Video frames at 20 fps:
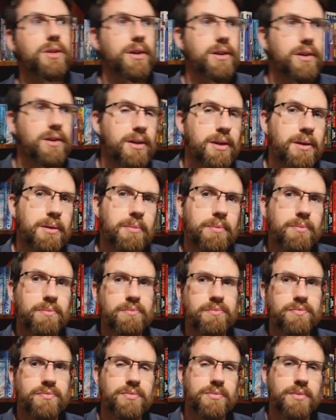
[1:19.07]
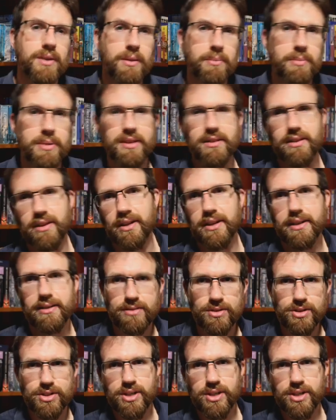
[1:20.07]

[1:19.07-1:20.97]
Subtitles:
a bit like